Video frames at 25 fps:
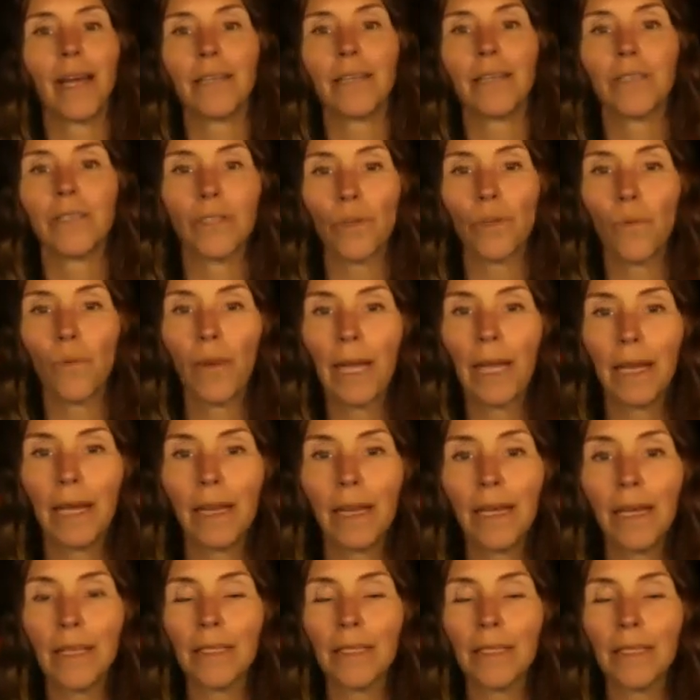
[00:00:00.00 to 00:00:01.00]
that's the way it
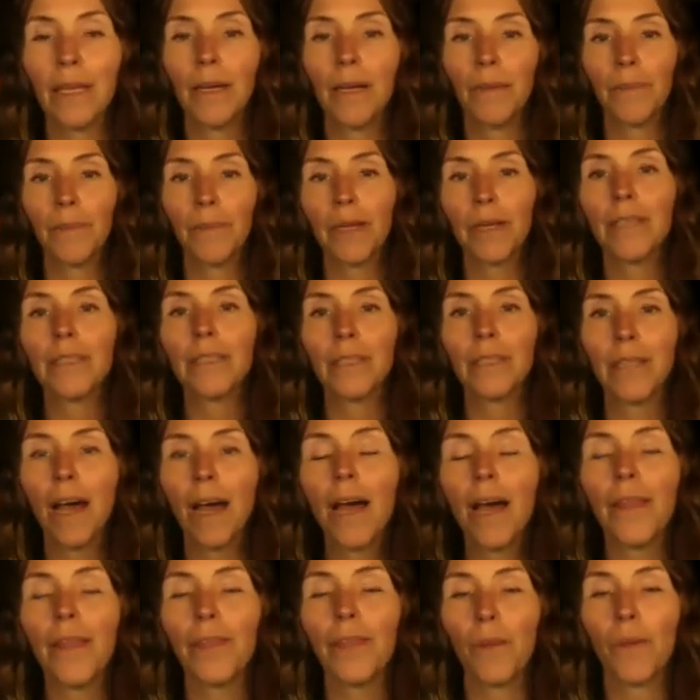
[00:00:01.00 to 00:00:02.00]
is, but it's
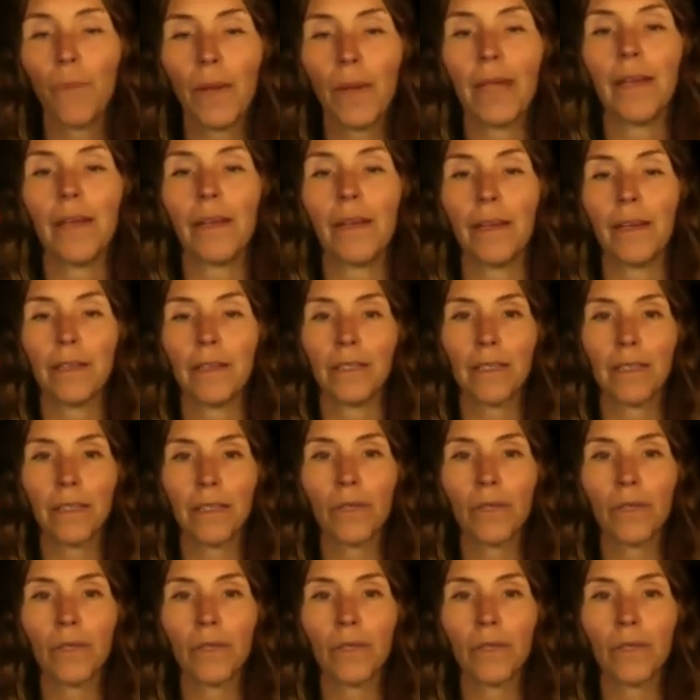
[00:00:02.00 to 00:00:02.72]
not the way it is.